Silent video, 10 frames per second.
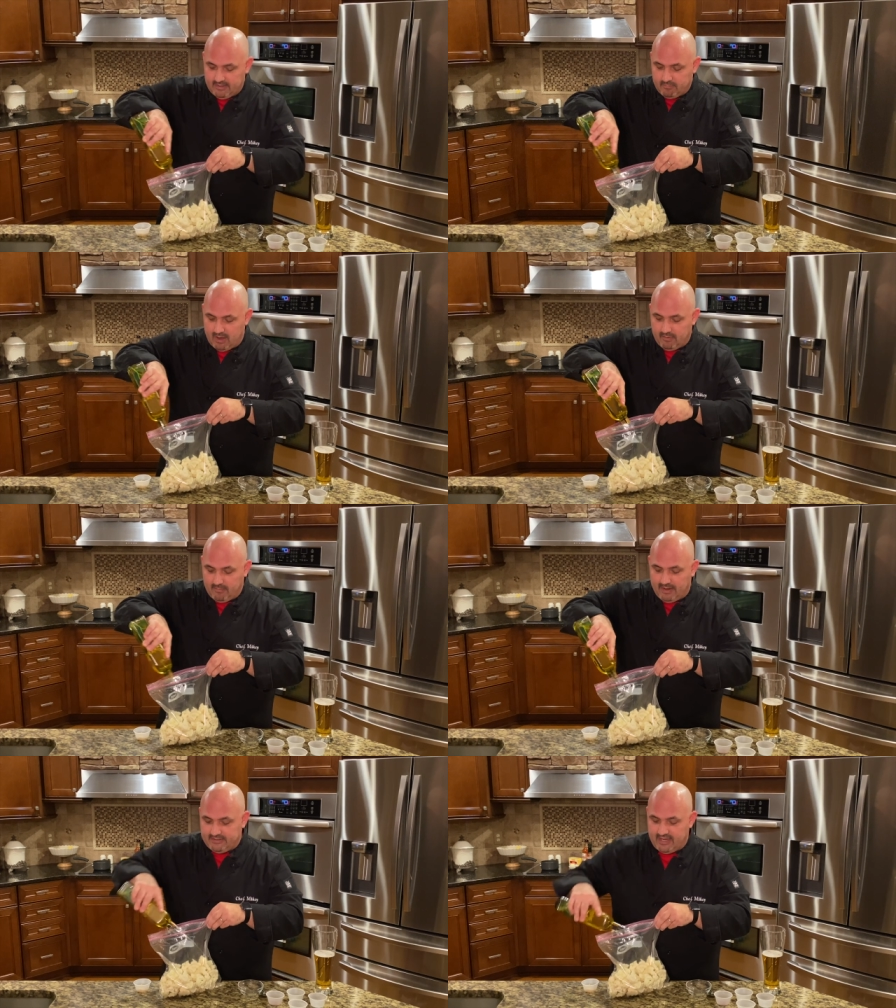Probably
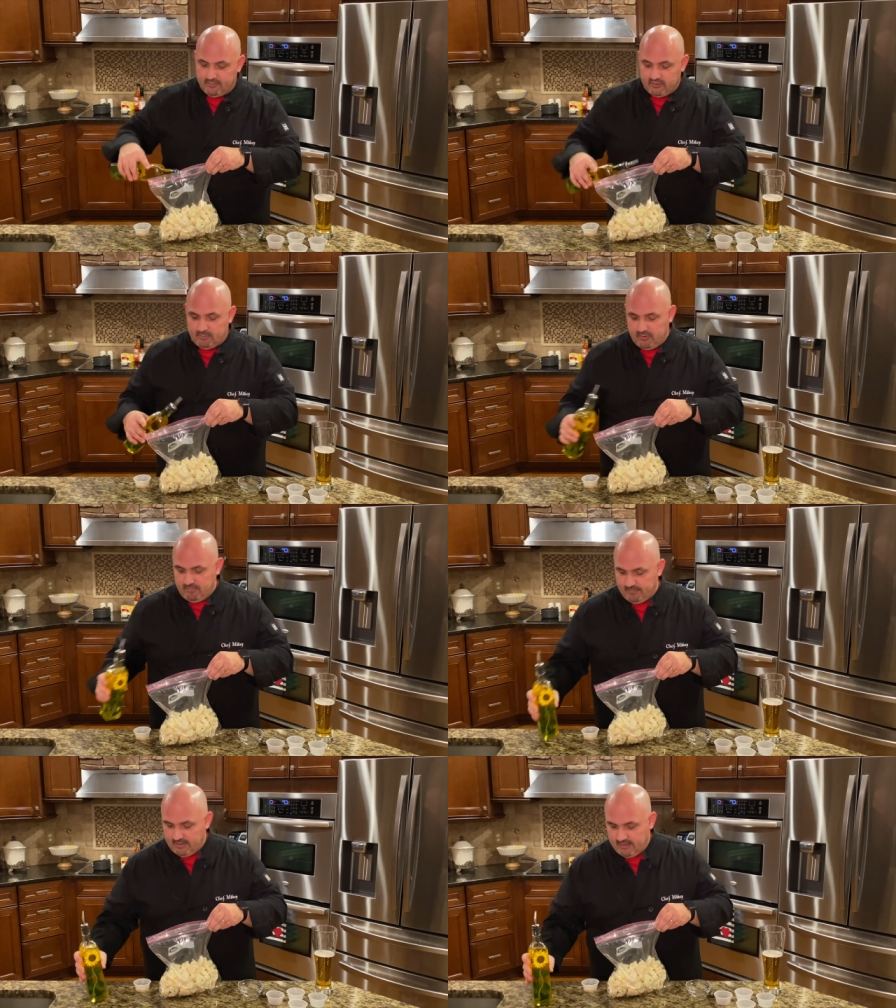about a
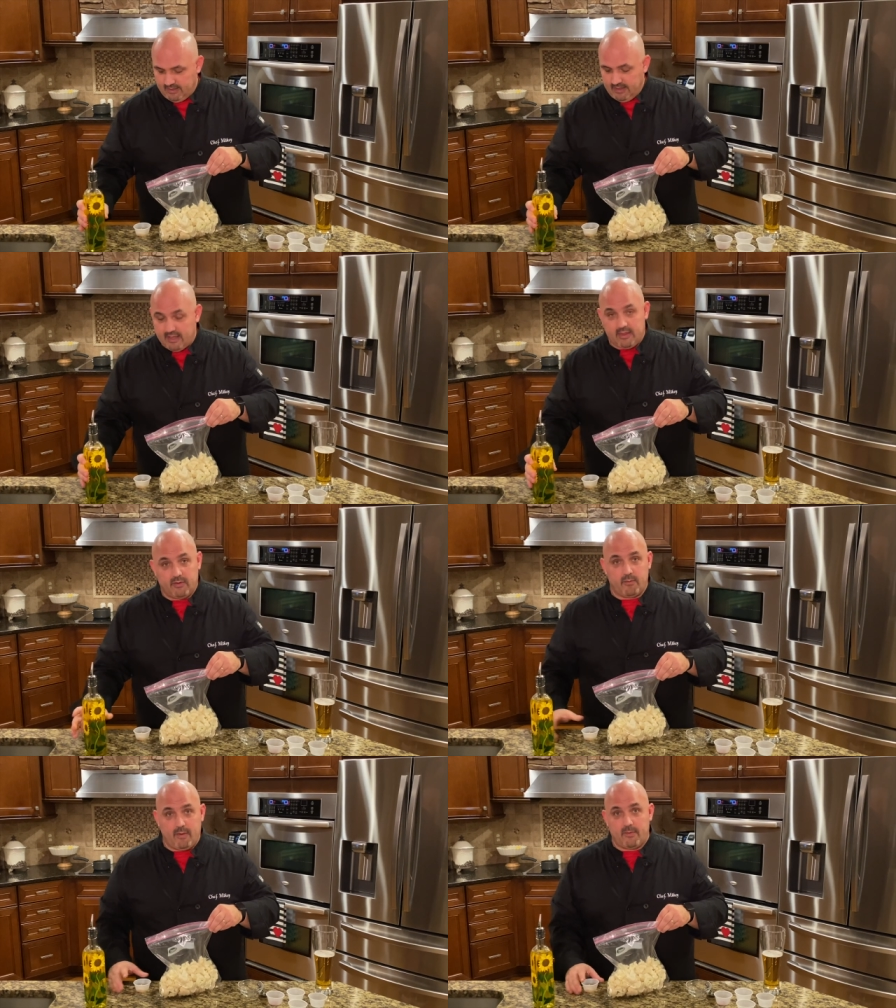tablespoon. And then
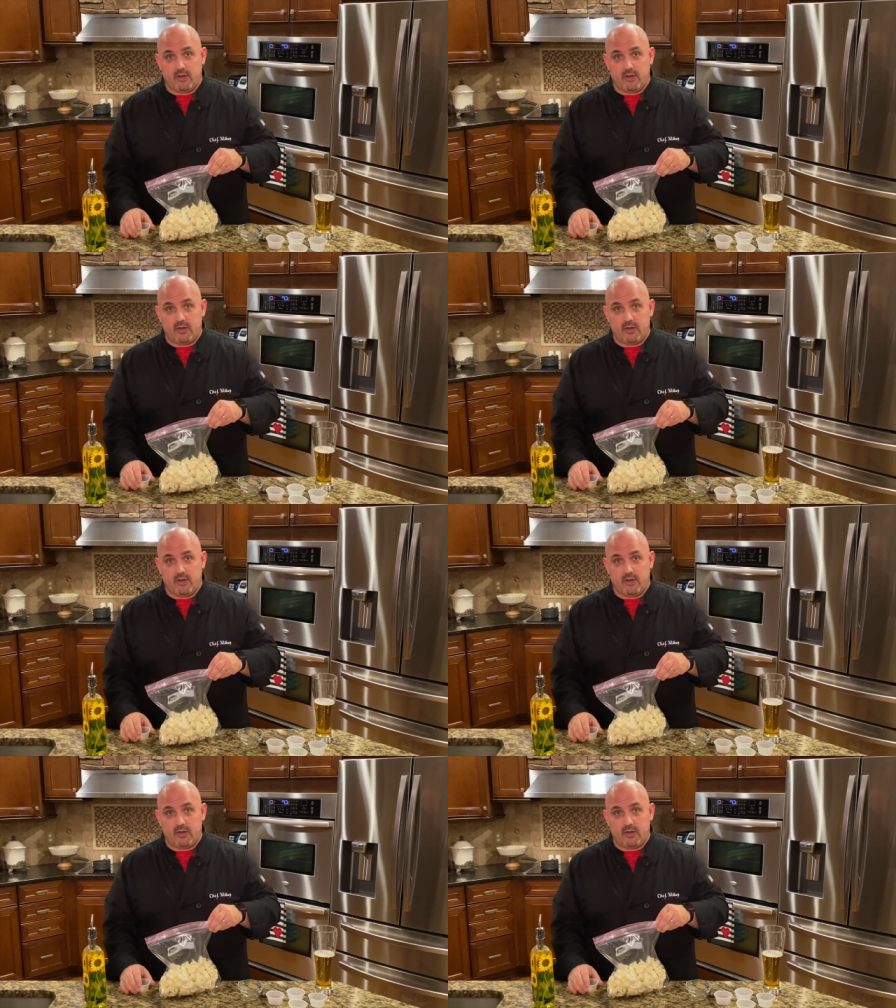remember